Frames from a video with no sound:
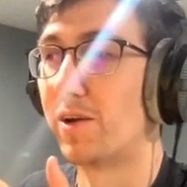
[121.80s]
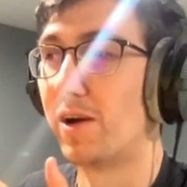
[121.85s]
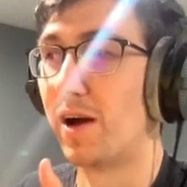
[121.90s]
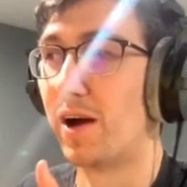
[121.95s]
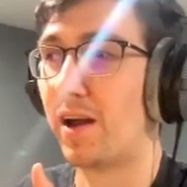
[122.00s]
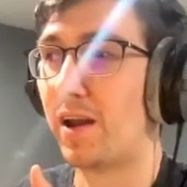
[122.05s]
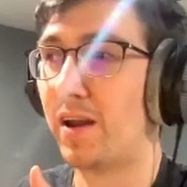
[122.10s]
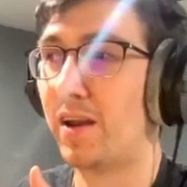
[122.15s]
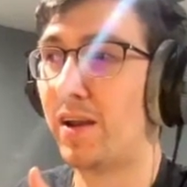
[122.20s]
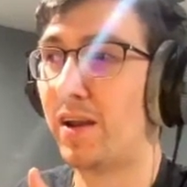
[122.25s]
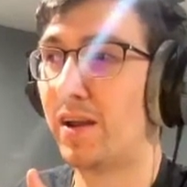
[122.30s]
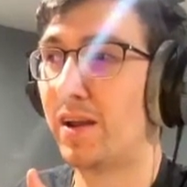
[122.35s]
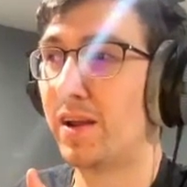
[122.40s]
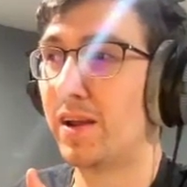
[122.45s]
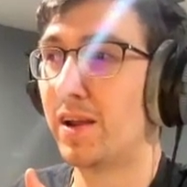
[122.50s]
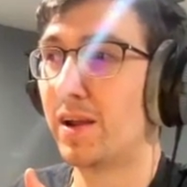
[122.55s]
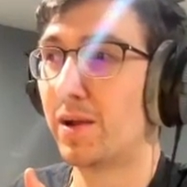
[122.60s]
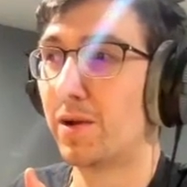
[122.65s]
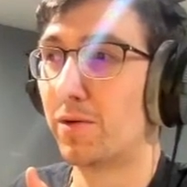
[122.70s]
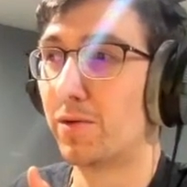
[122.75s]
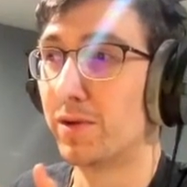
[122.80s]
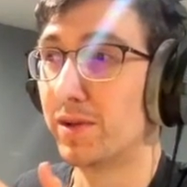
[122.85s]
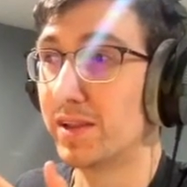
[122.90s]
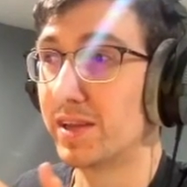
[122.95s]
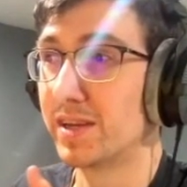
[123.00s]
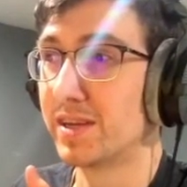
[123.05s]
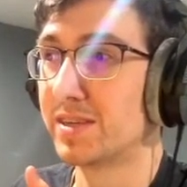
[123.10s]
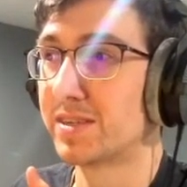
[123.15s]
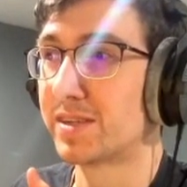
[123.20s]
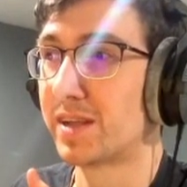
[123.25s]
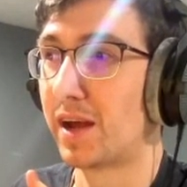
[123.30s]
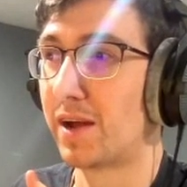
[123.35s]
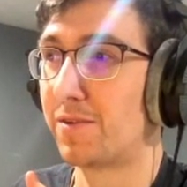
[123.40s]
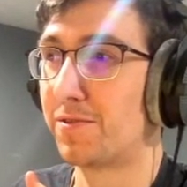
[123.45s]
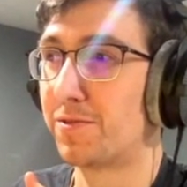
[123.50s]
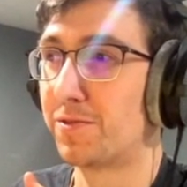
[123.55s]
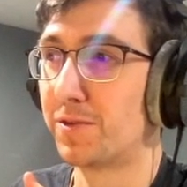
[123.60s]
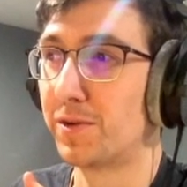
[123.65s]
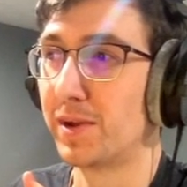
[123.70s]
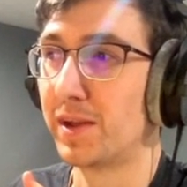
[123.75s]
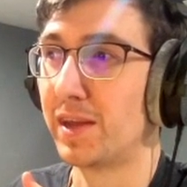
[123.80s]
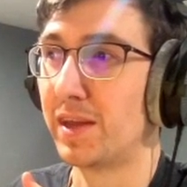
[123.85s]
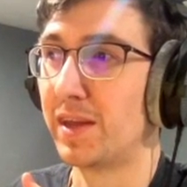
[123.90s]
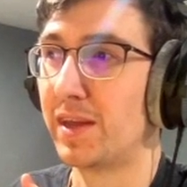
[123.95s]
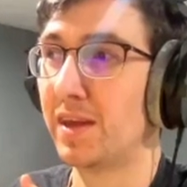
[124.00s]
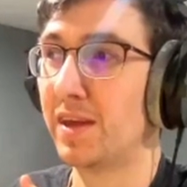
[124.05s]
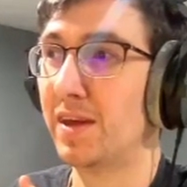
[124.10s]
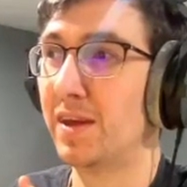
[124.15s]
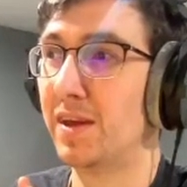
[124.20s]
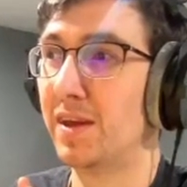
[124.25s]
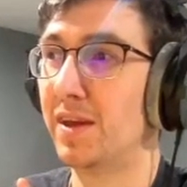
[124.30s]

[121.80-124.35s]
on released a free